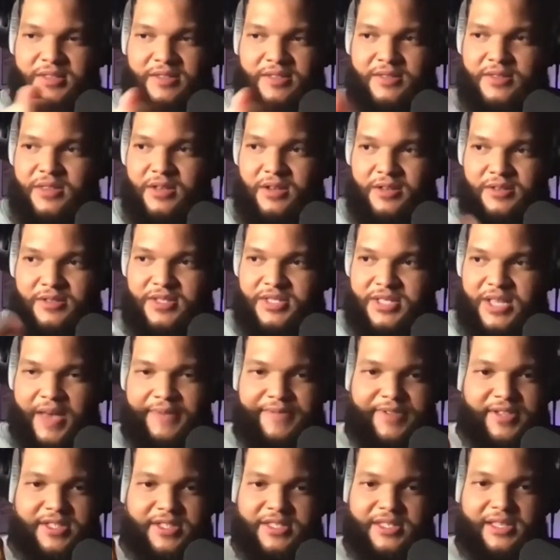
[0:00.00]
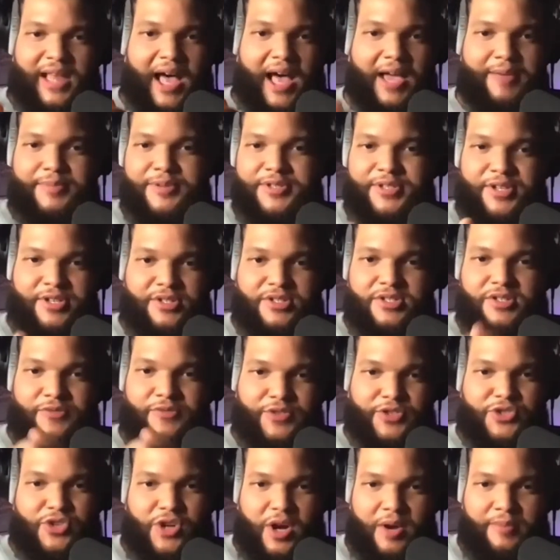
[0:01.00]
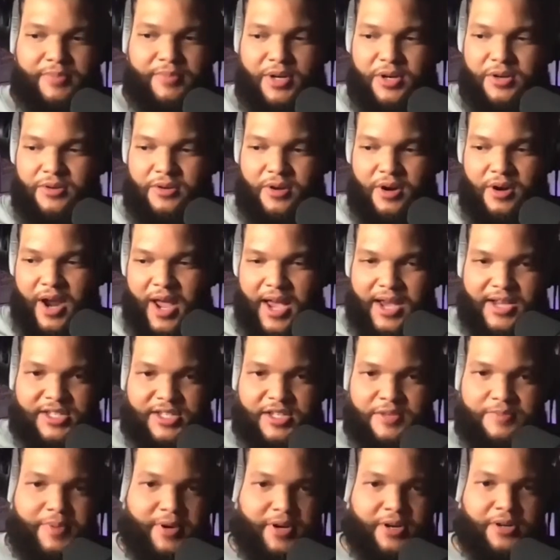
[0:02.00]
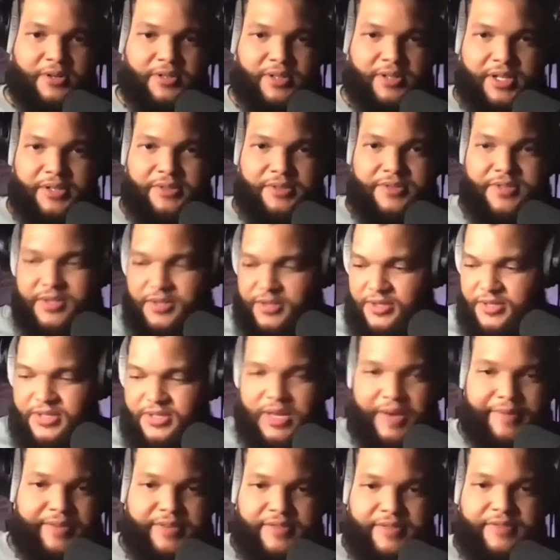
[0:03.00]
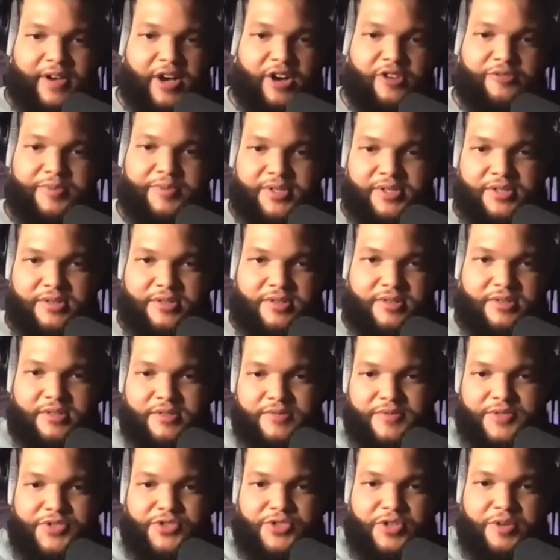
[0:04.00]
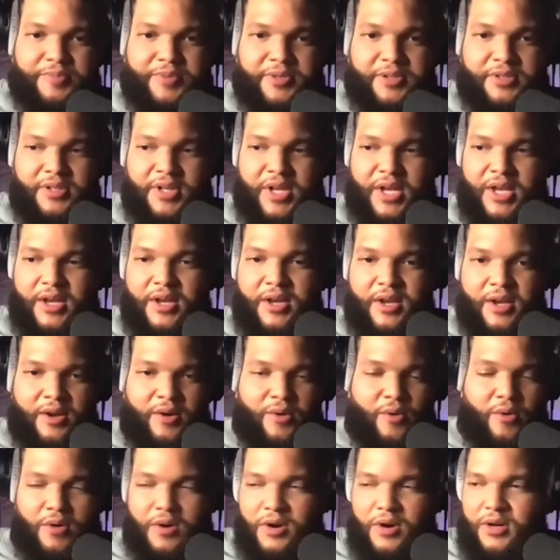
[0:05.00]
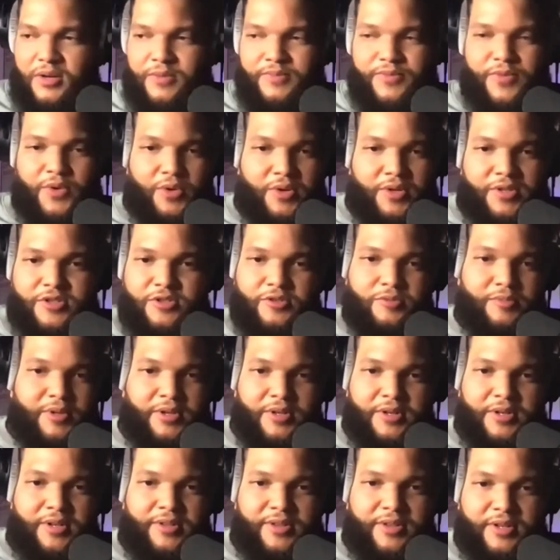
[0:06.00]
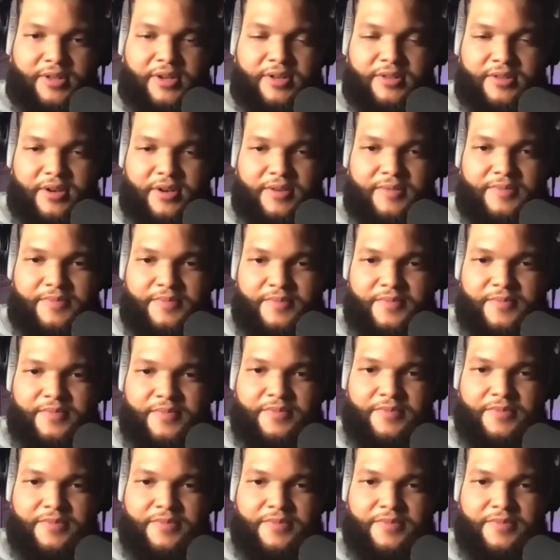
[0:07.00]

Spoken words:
The 7 slide positions of the trombone are actually parallel to the 7 valve positions of a trumpet or a tuba or anything like that.